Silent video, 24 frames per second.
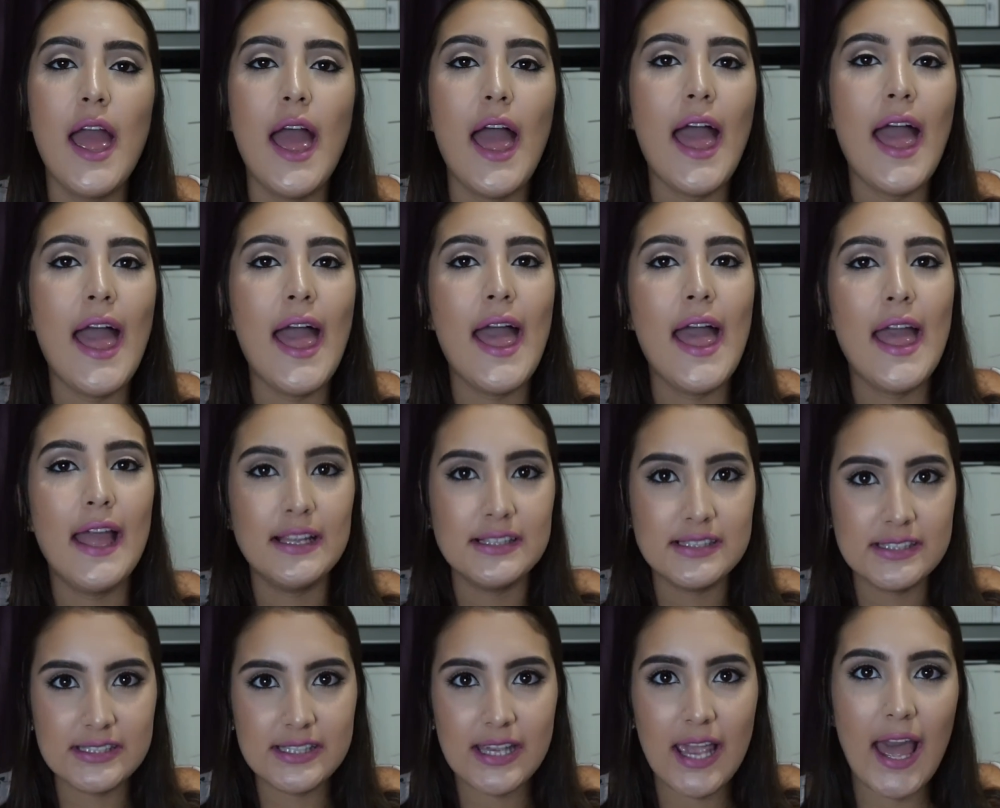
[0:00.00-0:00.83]

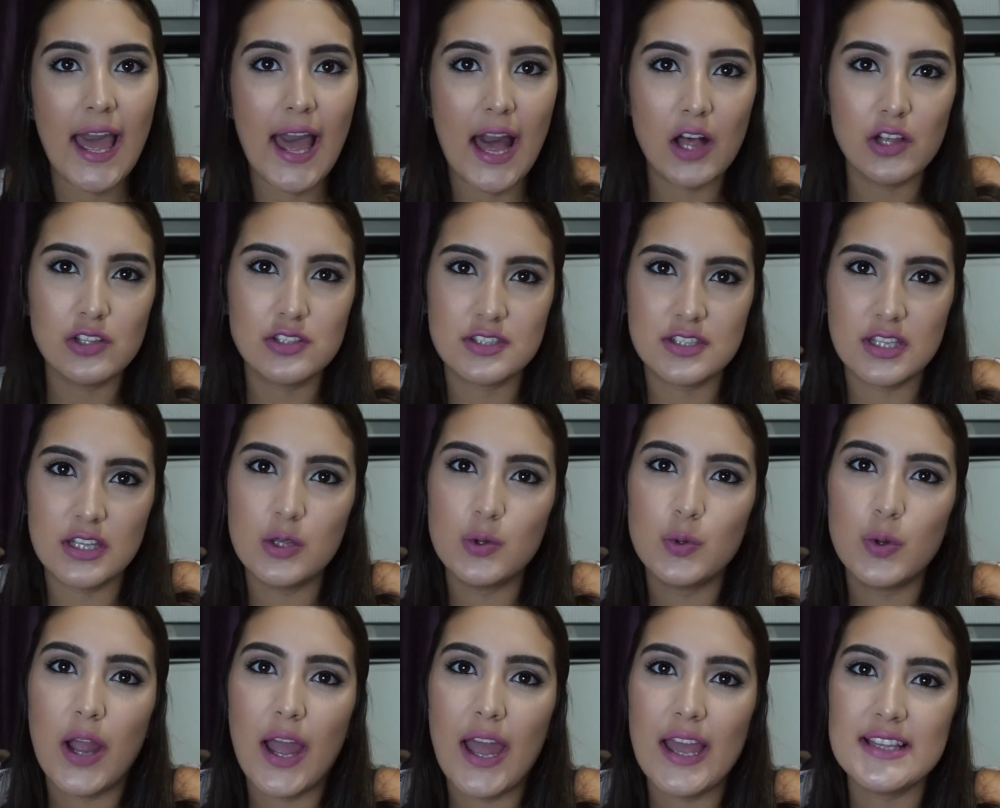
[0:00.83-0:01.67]
And yeah, I'll see
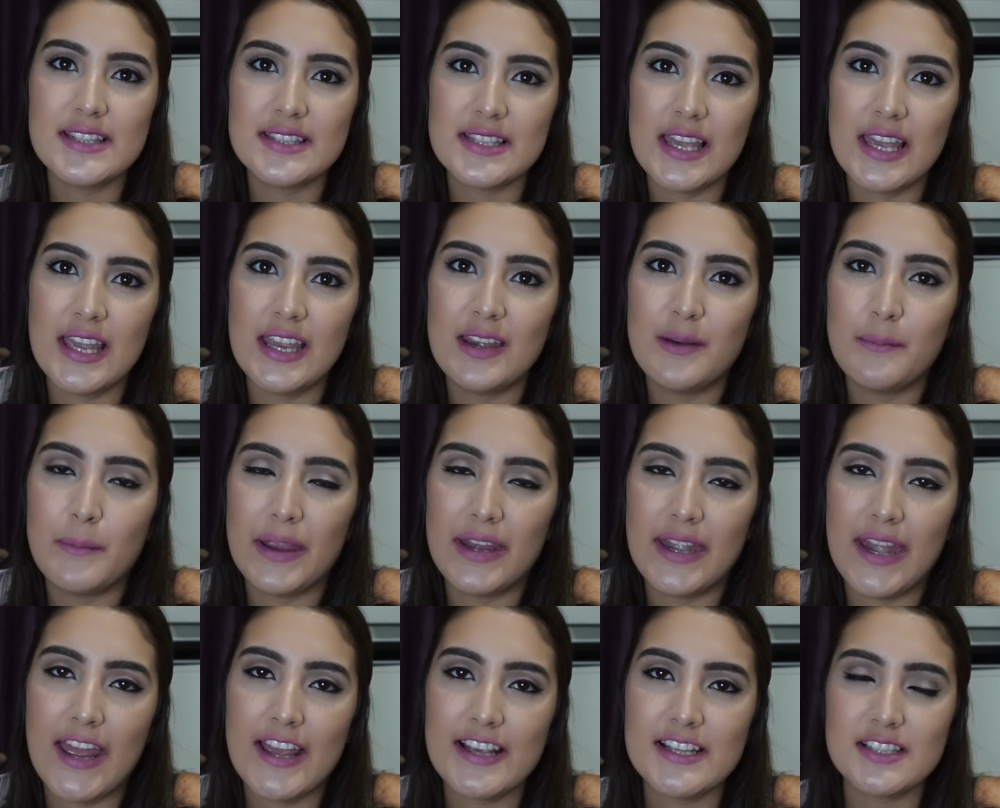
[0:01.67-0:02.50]
you guys in
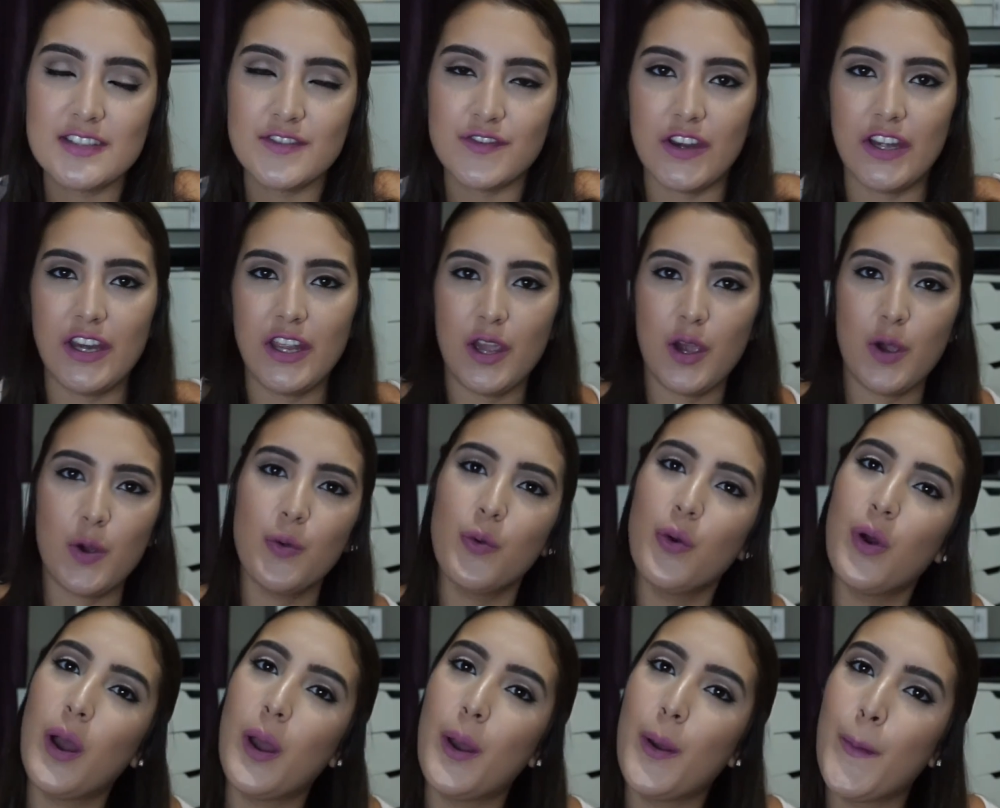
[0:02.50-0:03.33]
my next
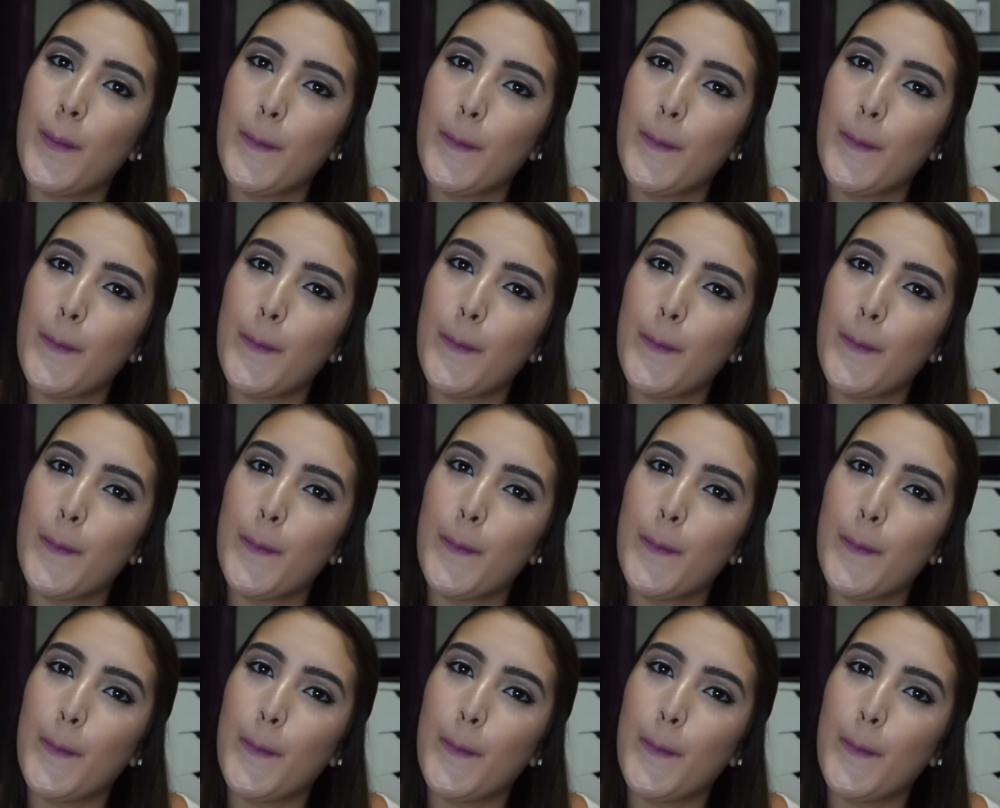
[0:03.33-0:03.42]
video.